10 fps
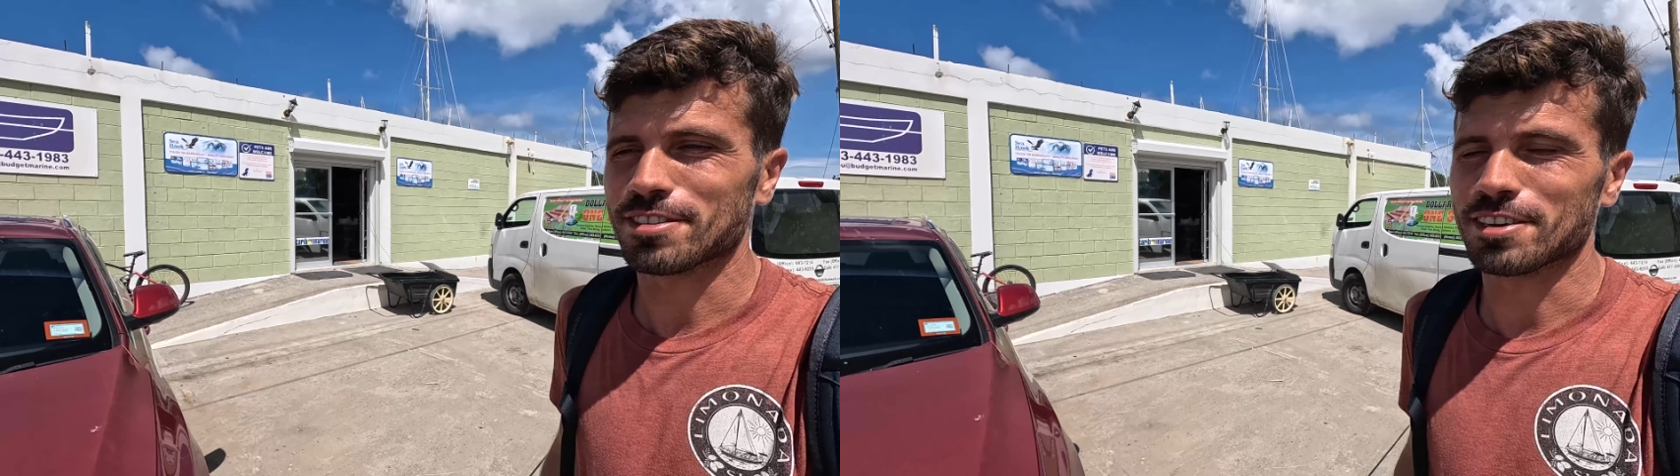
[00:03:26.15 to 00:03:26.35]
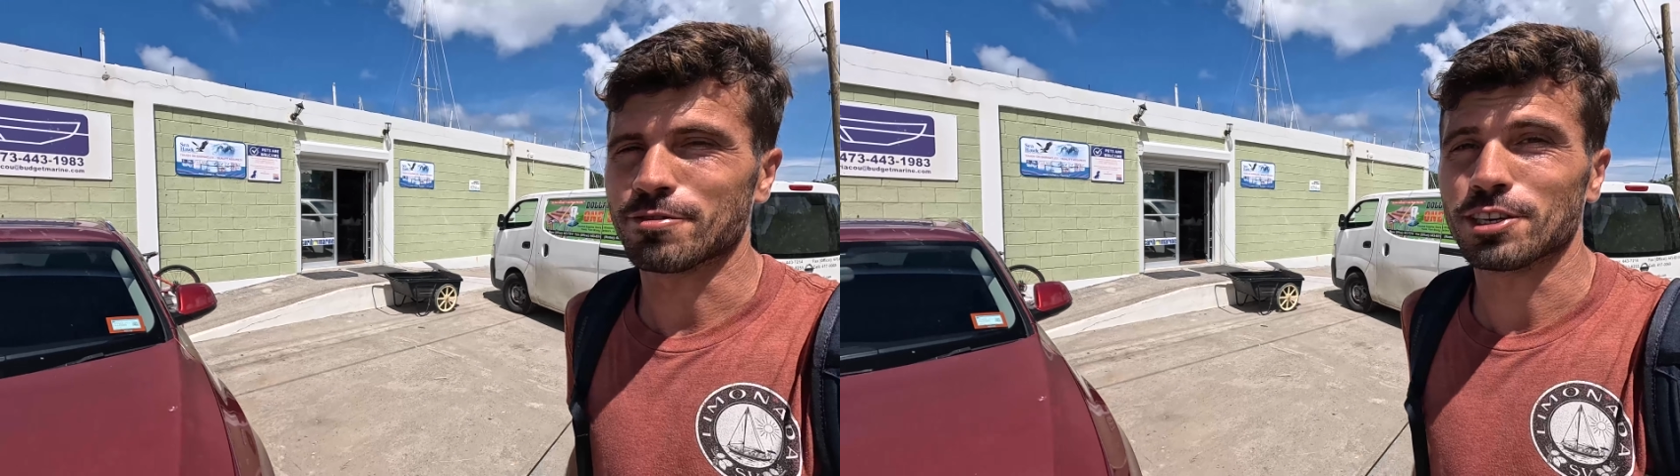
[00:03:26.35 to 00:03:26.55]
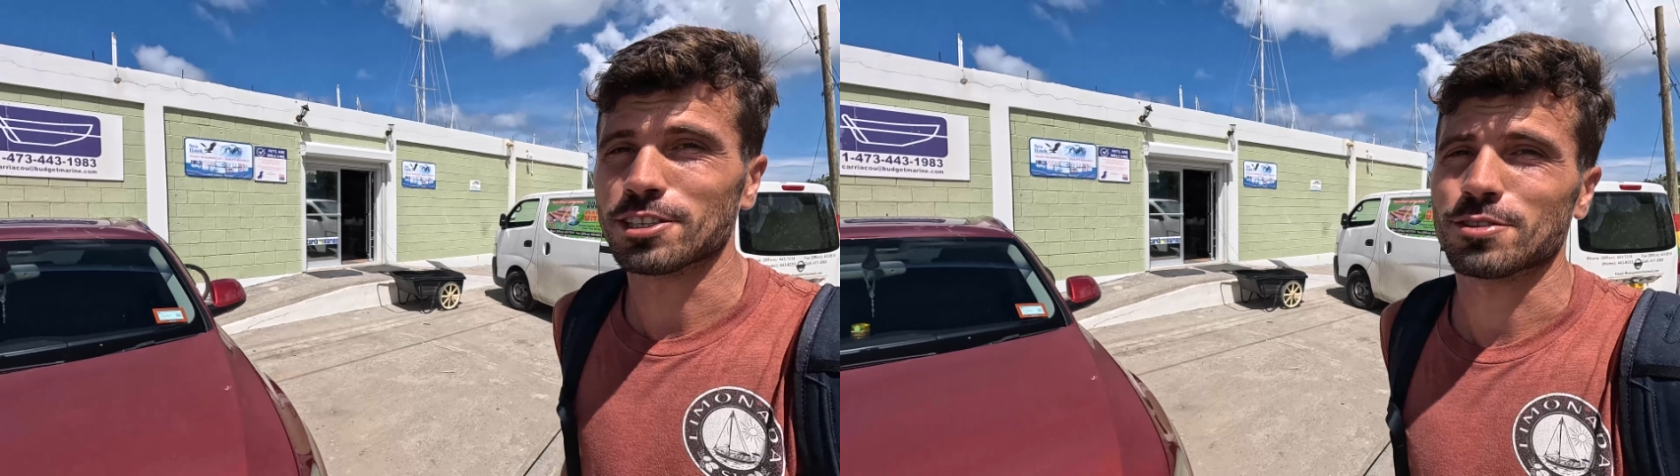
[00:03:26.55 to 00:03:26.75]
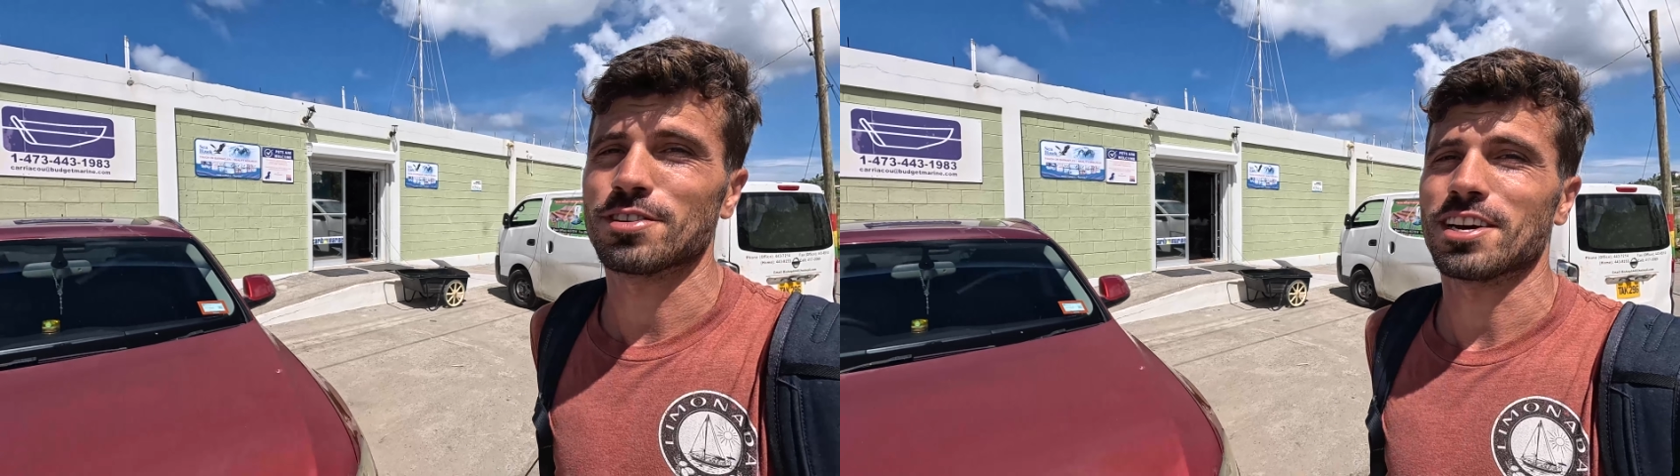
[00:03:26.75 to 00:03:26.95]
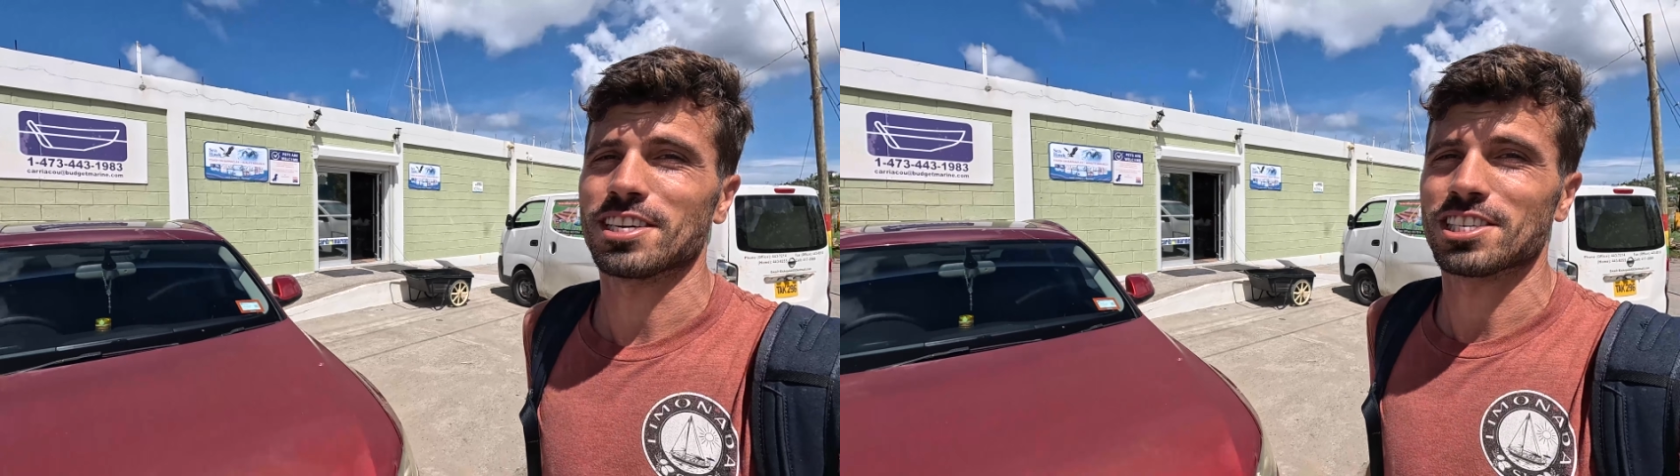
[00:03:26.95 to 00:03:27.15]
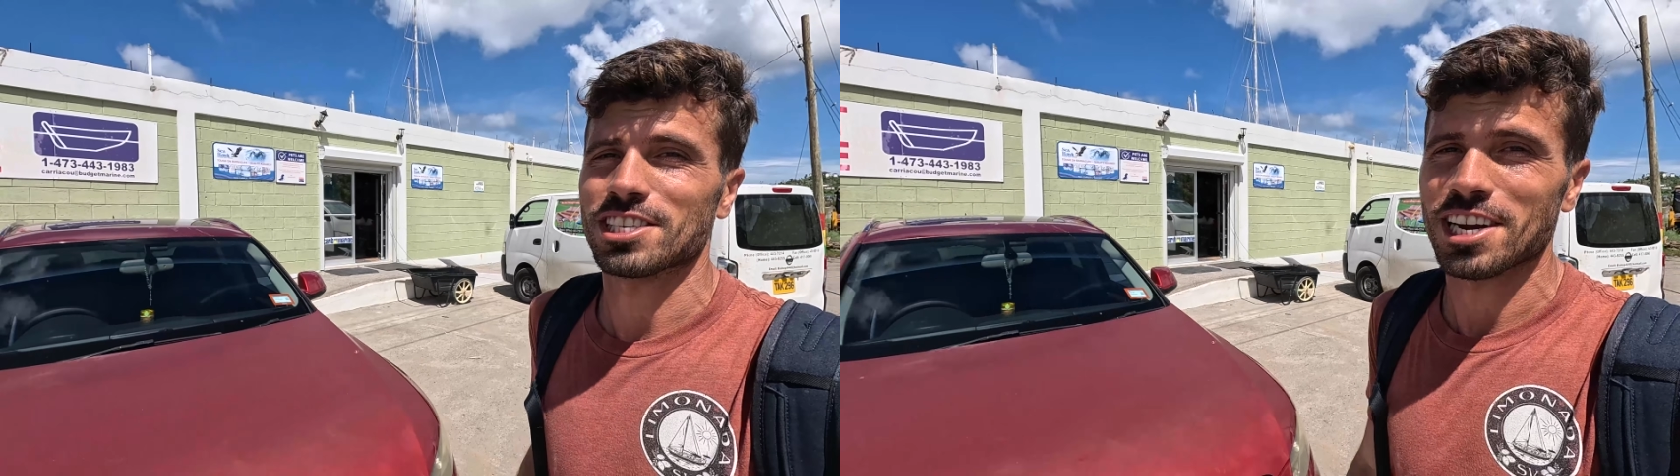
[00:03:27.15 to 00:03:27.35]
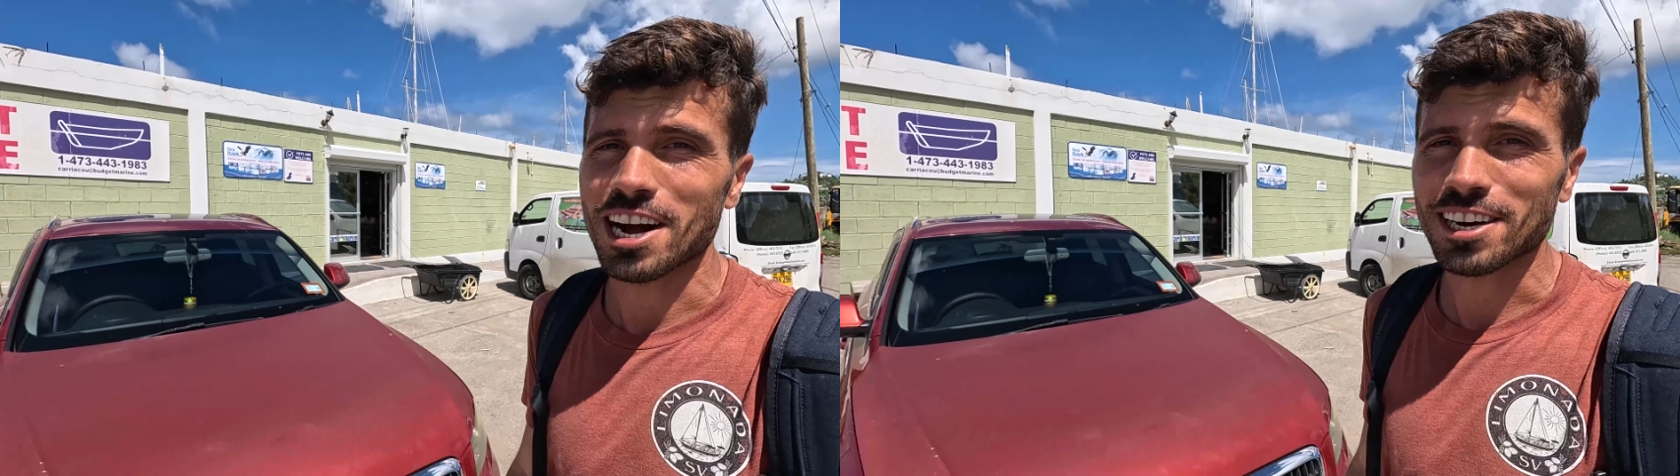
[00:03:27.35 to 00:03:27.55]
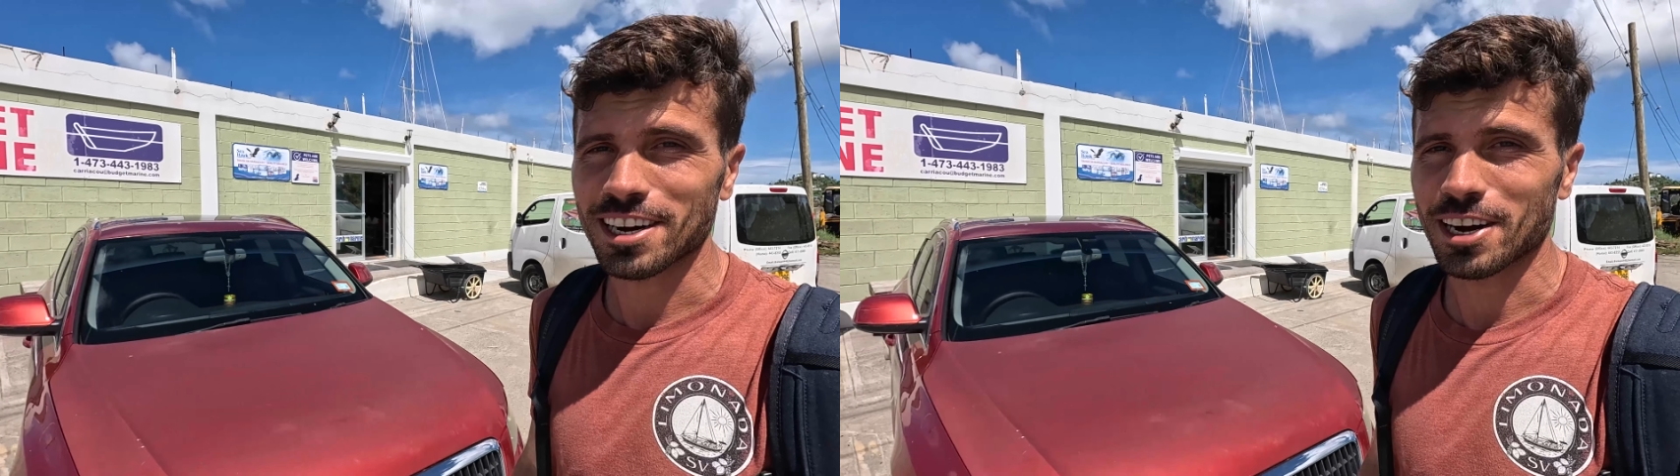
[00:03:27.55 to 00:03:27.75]
The filters are not in
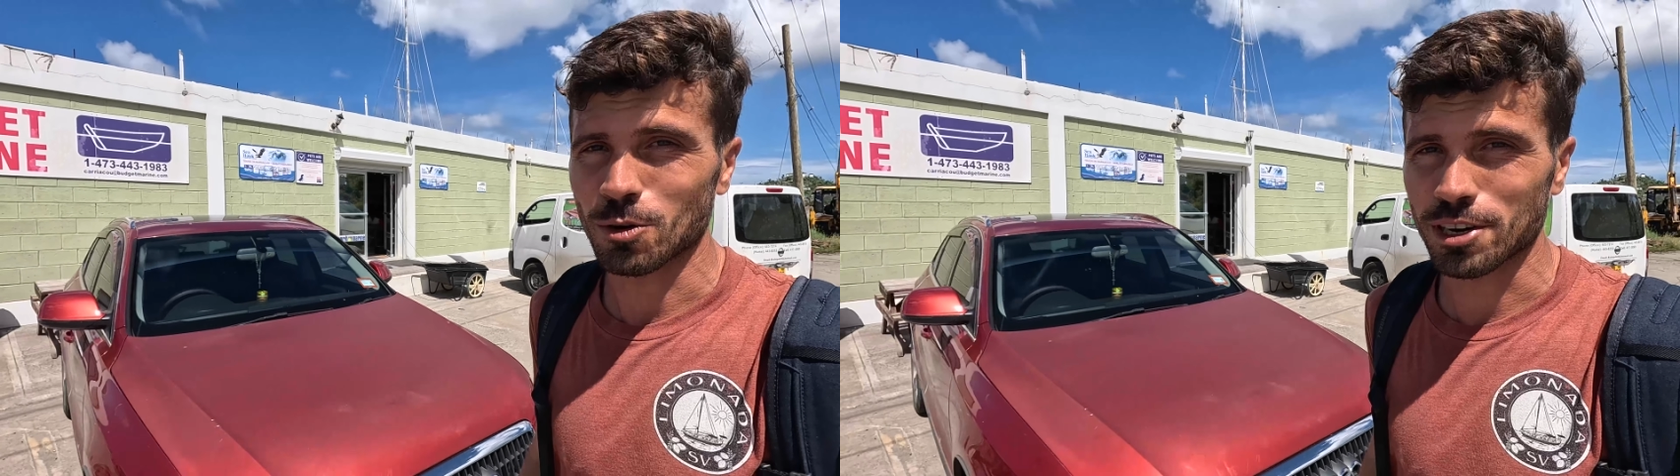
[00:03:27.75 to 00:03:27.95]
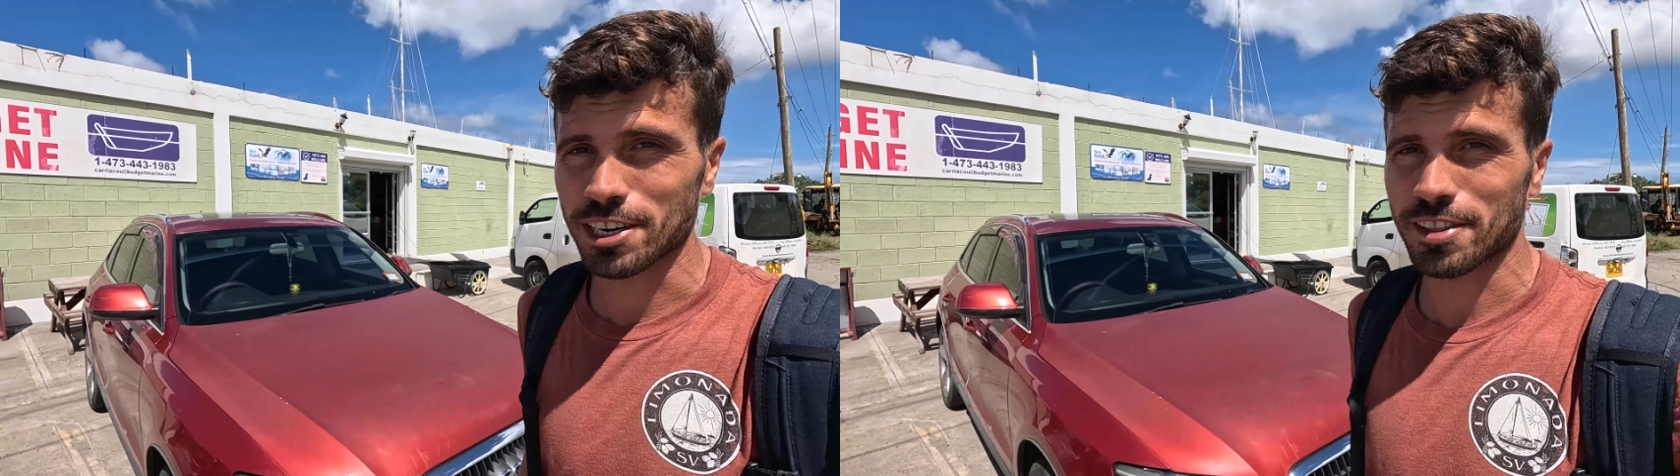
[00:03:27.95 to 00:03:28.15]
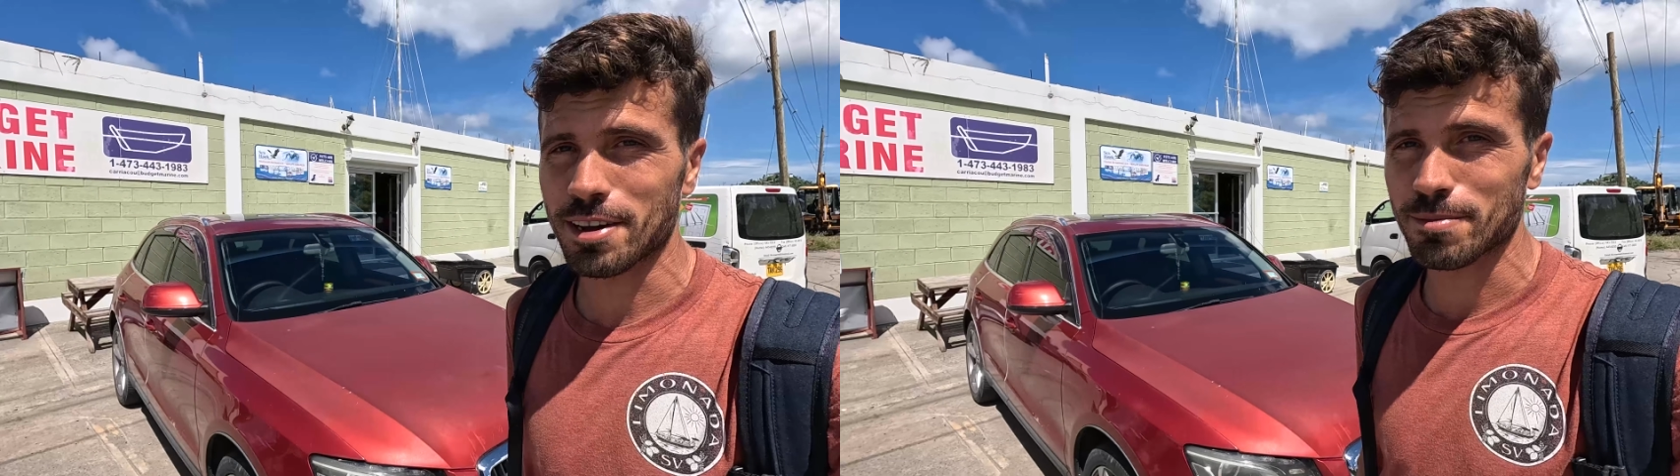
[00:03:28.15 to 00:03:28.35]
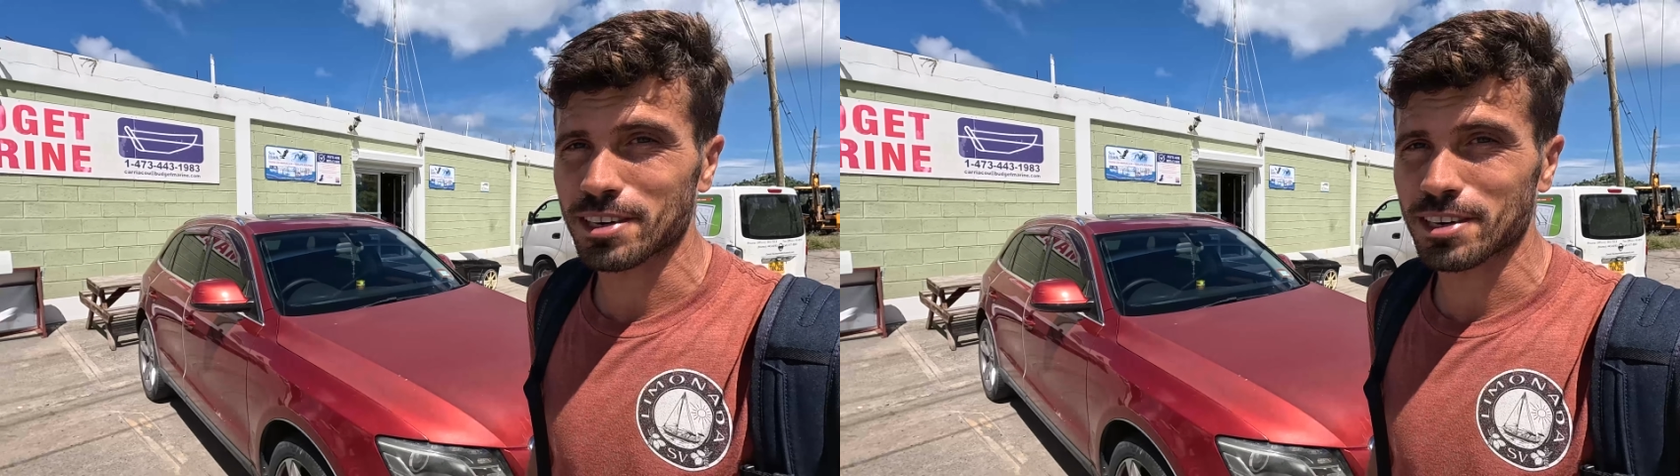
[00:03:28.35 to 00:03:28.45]
stock. I ordered them.